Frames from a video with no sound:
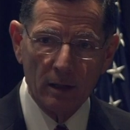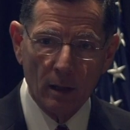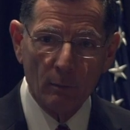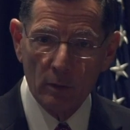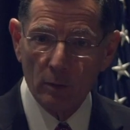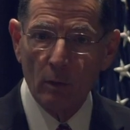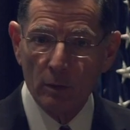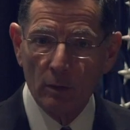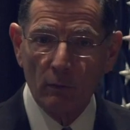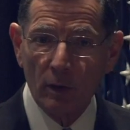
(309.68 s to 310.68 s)
that number is
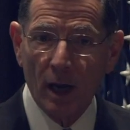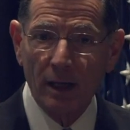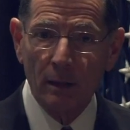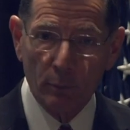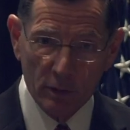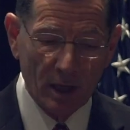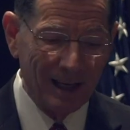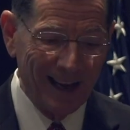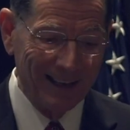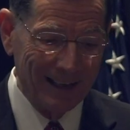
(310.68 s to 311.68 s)
always over
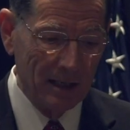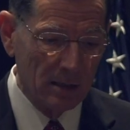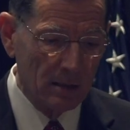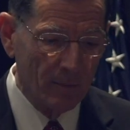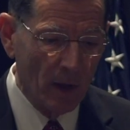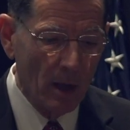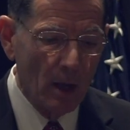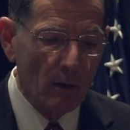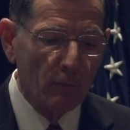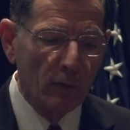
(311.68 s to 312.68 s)
90%, and it is.
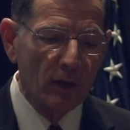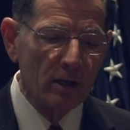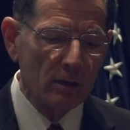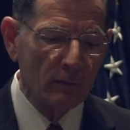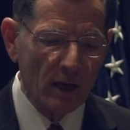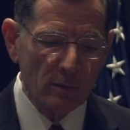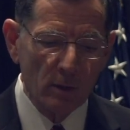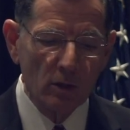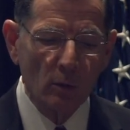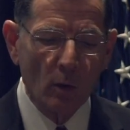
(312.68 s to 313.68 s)
For these
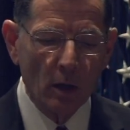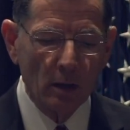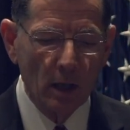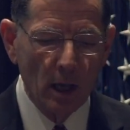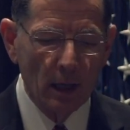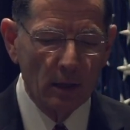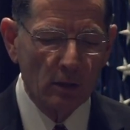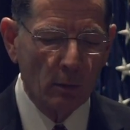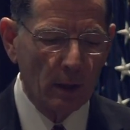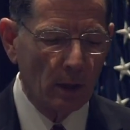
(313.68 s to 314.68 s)
investments to work,
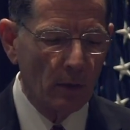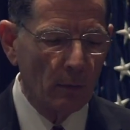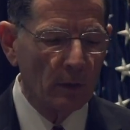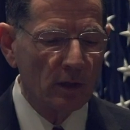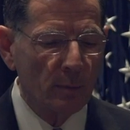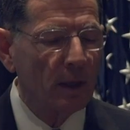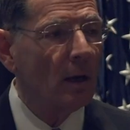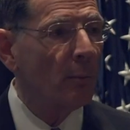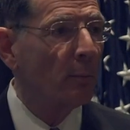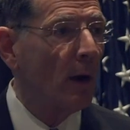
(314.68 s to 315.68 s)
it's critical that we speed
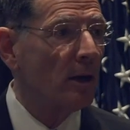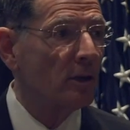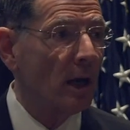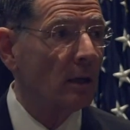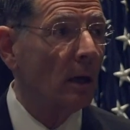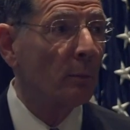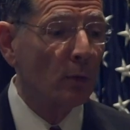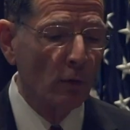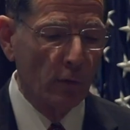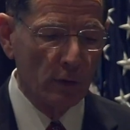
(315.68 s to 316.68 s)
up project
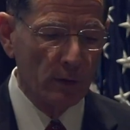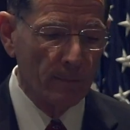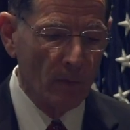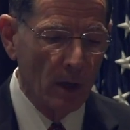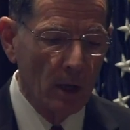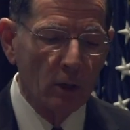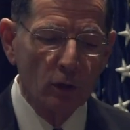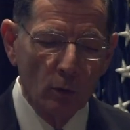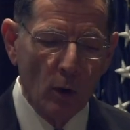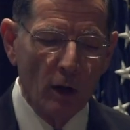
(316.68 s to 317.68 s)
approvals.
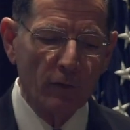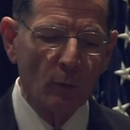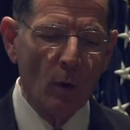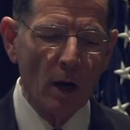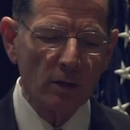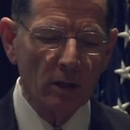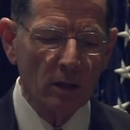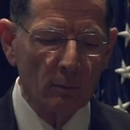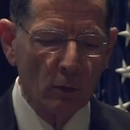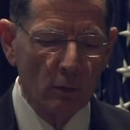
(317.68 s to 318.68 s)
Too often,
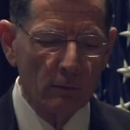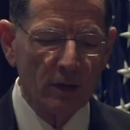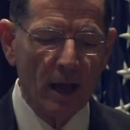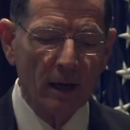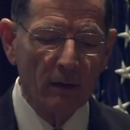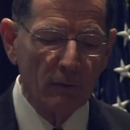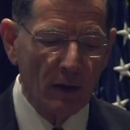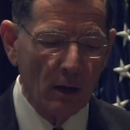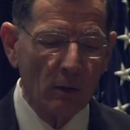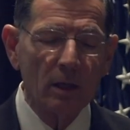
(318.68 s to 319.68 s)
Washington moves at a
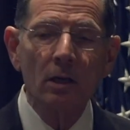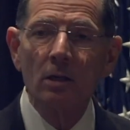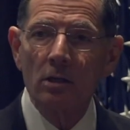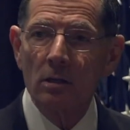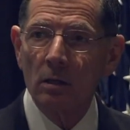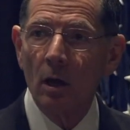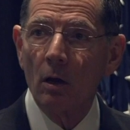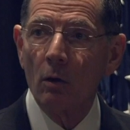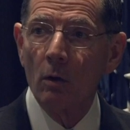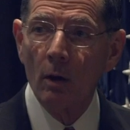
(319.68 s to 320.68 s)
very
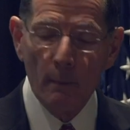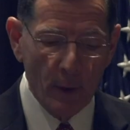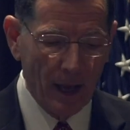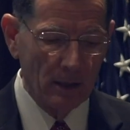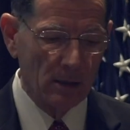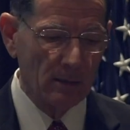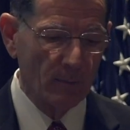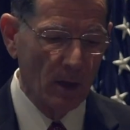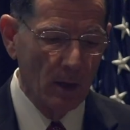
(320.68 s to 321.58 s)
slow pace.